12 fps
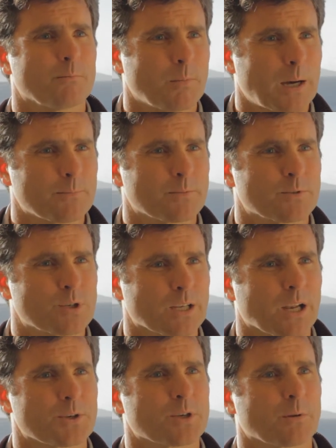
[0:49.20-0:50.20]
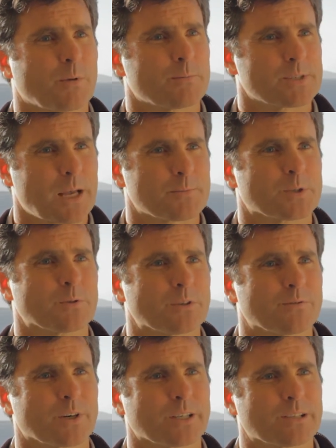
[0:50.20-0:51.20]
map, geological map, is absolutely
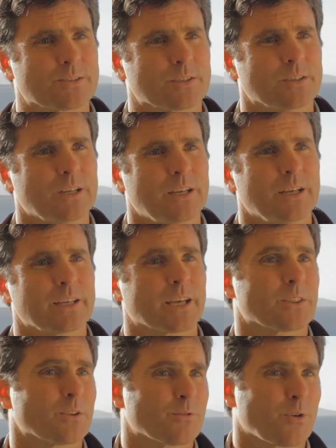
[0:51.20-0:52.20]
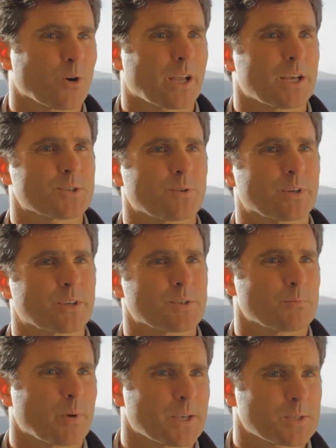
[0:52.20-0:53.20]
vital to getting the forecast right because
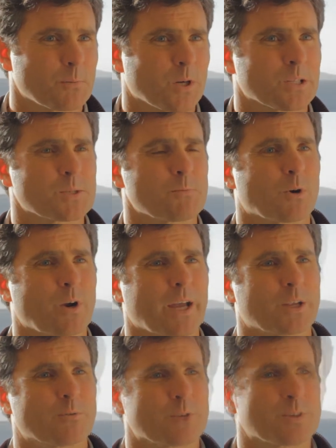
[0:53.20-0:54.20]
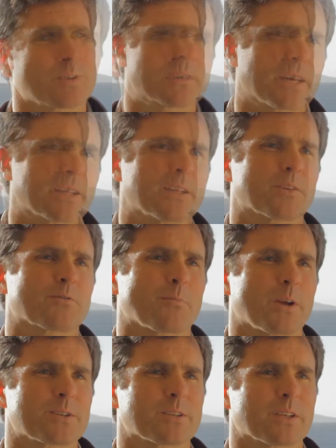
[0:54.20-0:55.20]
it makes our models more accurate. We take the
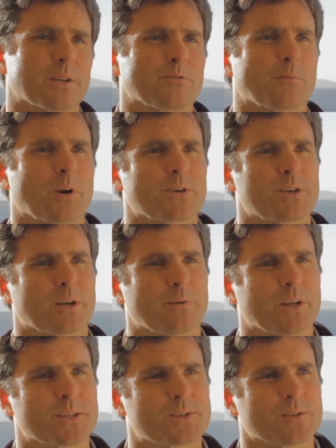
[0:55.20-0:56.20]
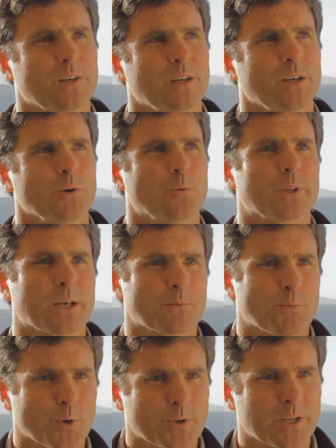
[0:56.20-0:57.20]
information that INFOMAR generates, we then
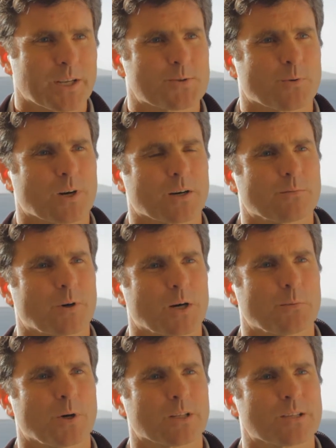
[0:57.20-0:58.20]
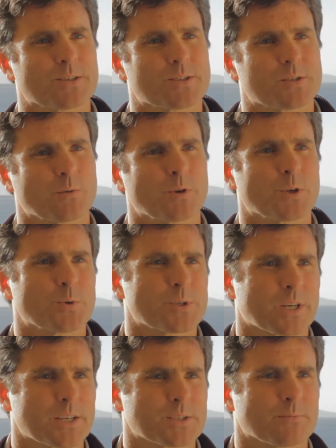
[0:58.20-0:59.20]
put that into our models, so we use
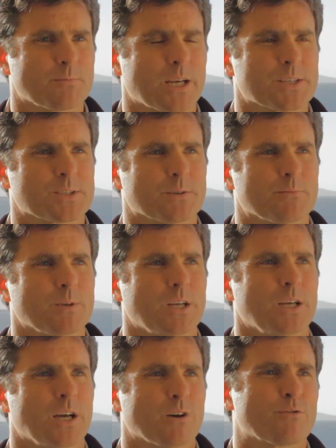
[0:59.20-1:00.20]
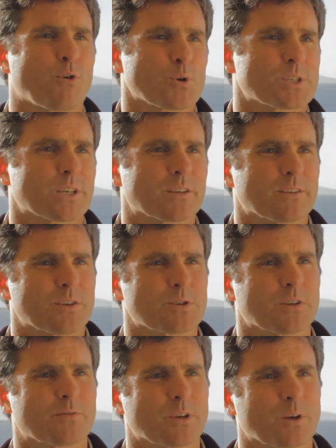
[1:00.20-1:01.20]
it as a forcing condition,
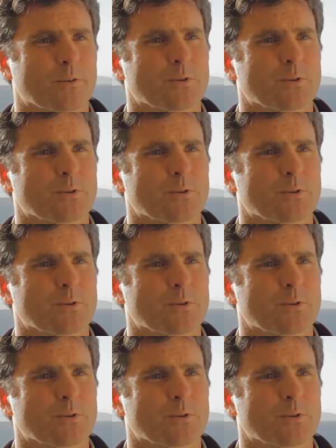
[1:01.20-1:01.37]
if you like,